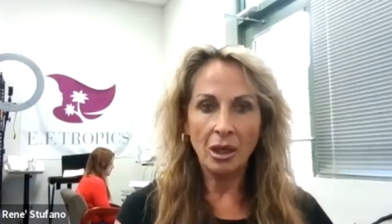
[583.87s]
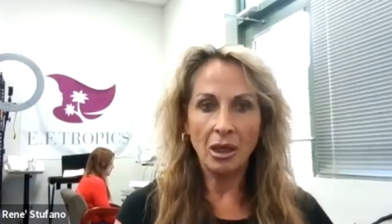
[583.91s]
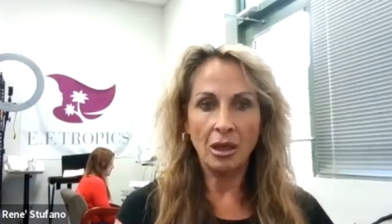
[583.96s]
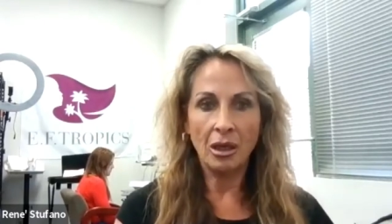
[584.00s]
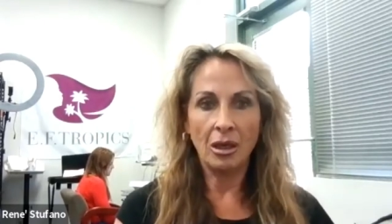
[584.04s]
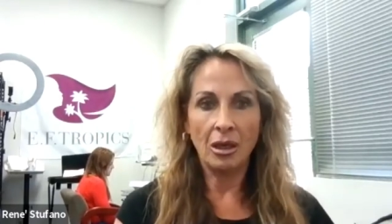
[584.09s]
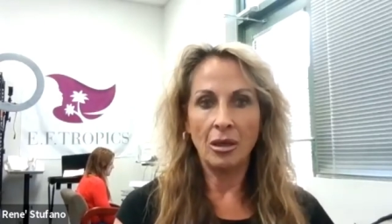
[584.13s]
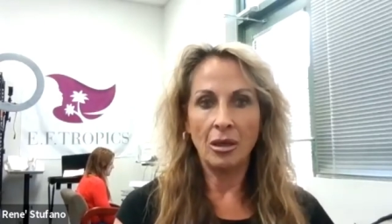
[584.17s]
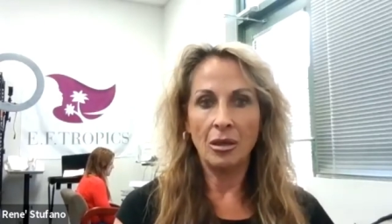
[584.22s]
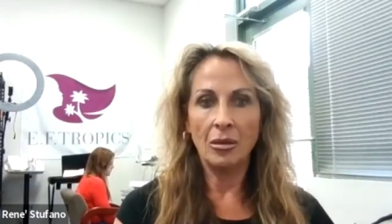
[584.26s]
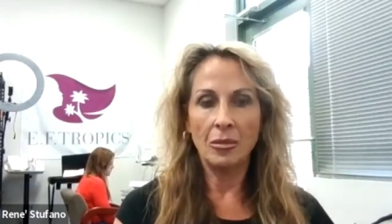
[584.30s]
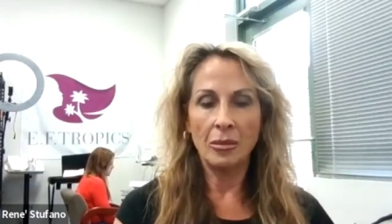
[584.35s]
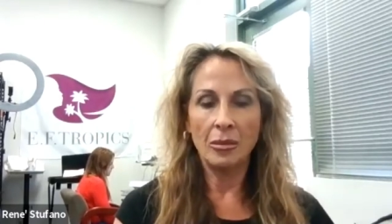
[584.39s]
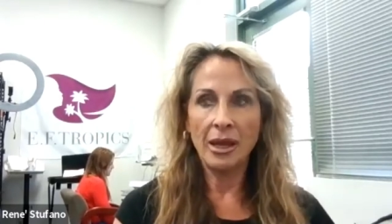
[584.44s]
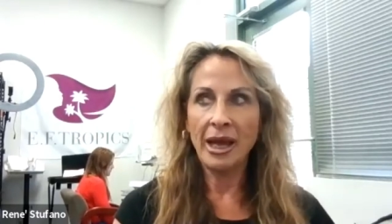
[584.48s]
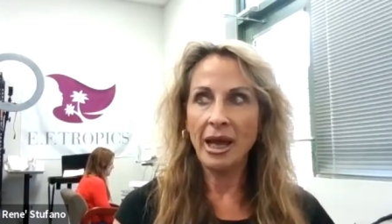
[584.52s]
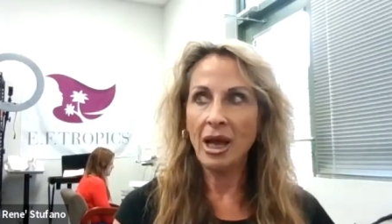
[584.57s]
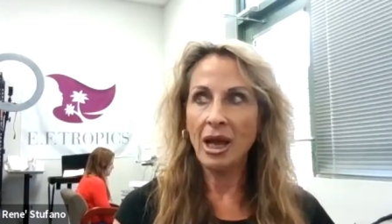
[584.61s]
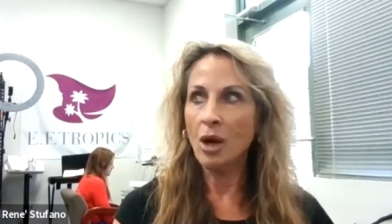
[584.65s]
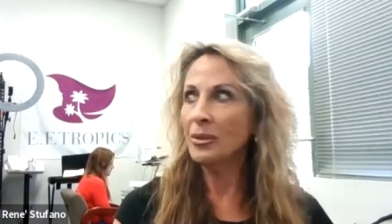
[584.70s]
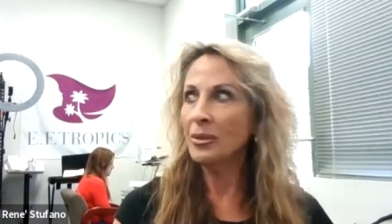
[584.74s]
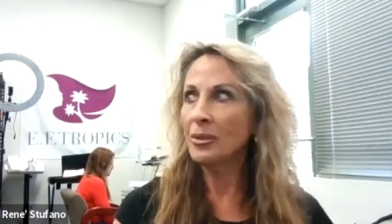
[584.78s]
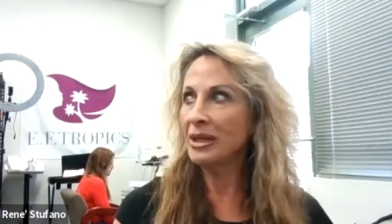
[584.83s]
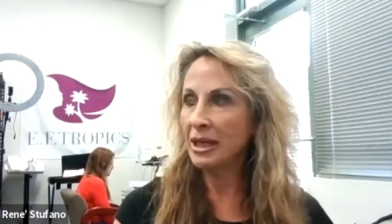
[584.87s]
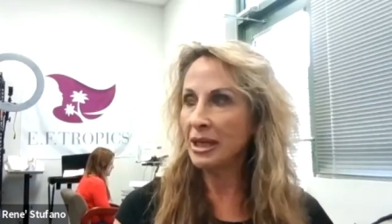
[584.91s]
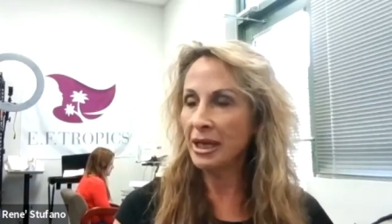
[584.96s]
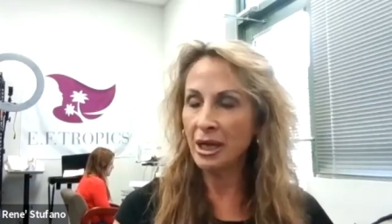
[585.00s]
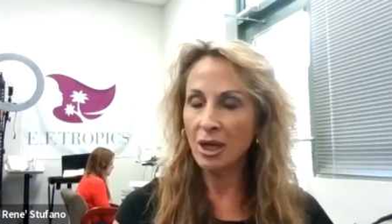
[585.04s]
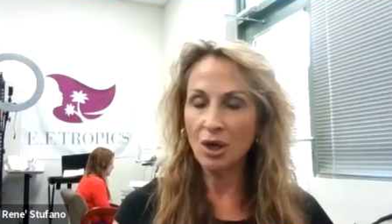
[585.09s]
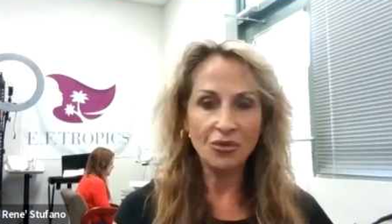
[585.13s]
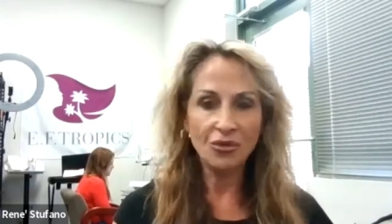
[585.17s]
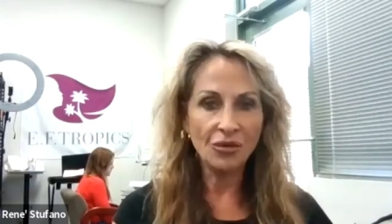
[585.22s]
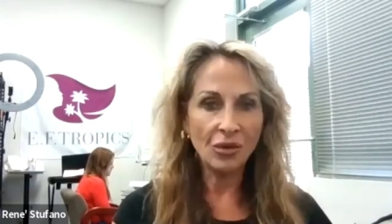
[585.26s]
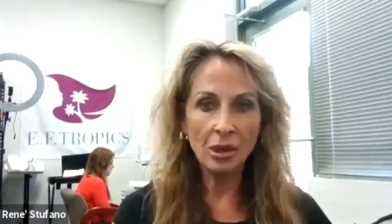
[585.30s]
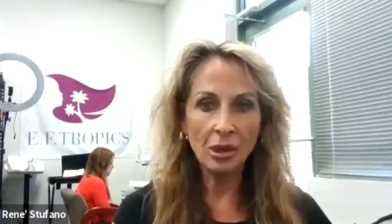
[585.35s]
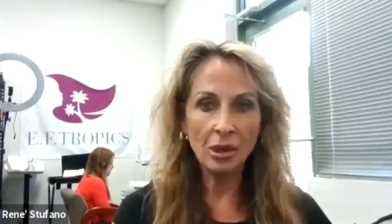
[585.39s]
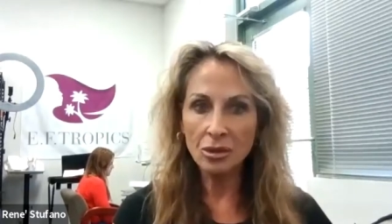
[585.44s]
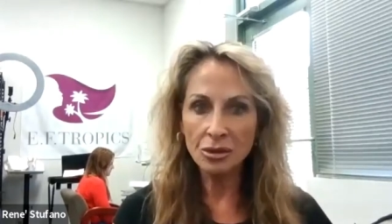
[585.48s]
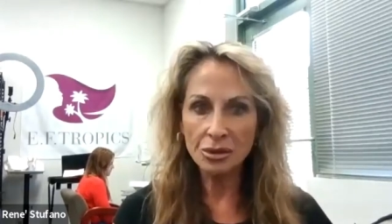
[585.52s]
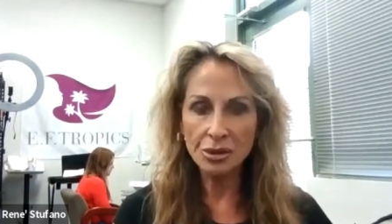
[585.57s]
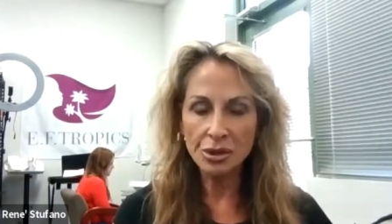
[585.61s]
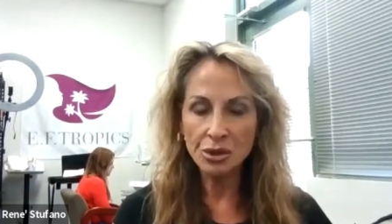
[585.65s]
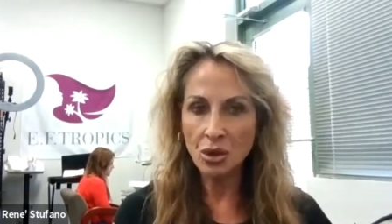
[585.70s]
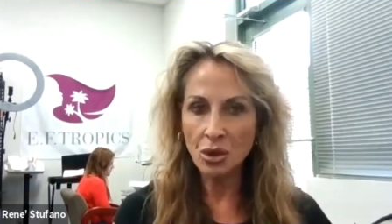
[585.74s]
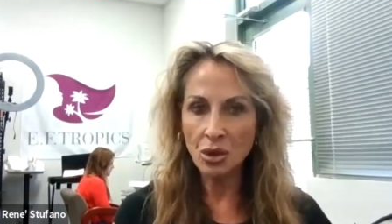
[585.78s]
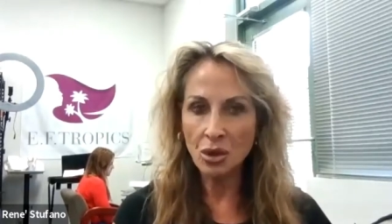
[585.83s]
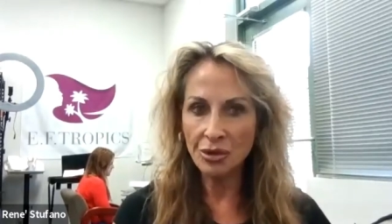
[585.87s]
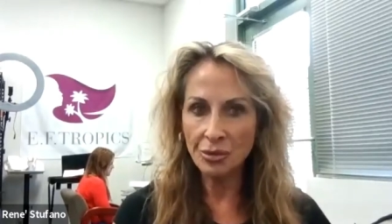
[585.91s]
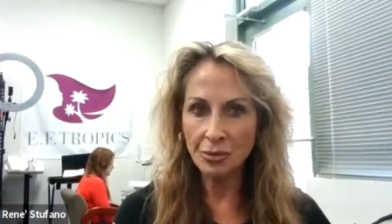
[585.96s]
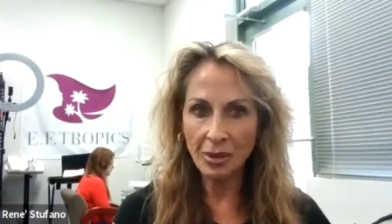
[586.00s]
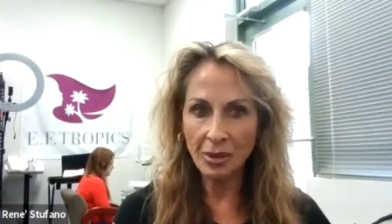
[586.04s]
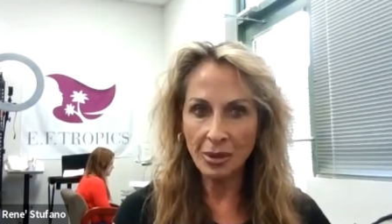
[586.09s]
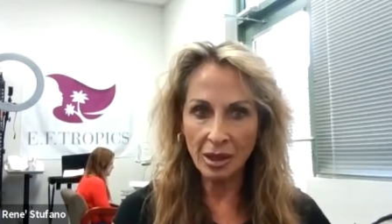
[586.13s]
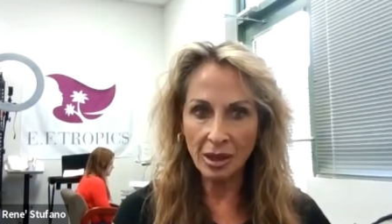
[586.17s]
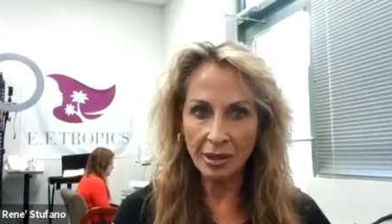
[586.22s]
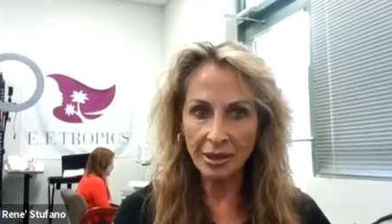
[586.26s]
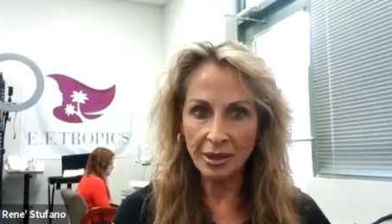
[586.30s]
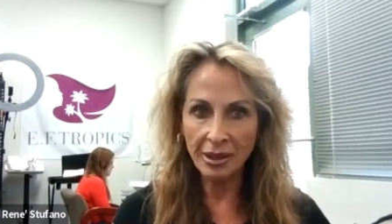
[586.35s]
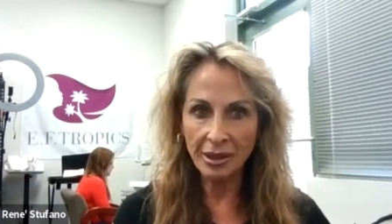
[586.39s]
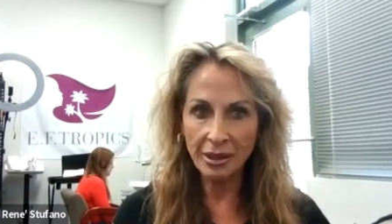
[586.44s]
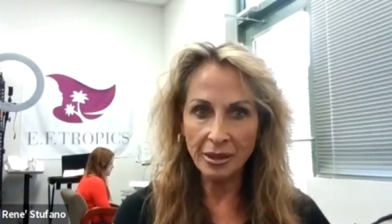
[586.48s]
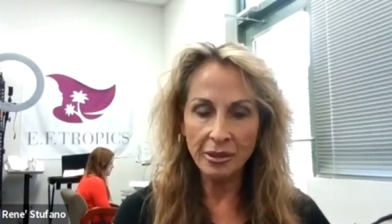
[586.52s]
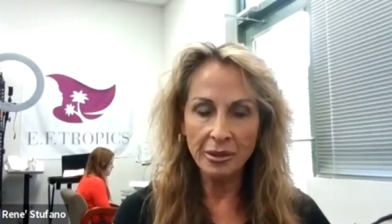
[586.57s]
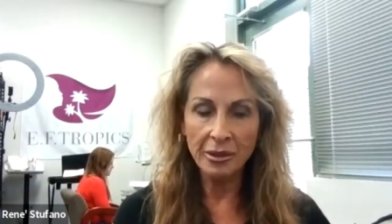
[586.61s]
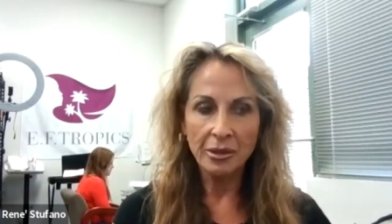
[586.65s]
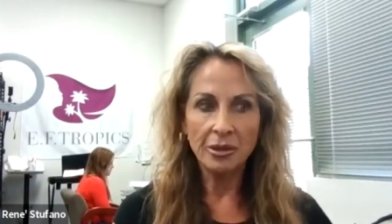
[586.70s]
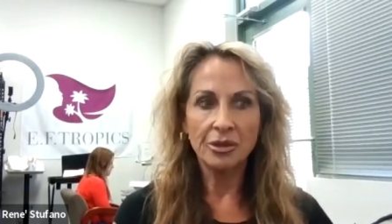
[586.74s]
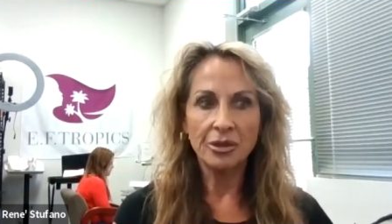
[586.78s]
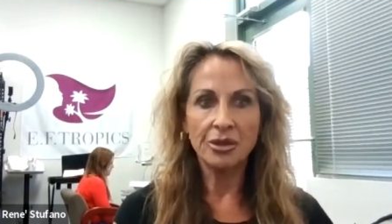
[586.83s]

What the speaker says: how many hair follicles are on the body,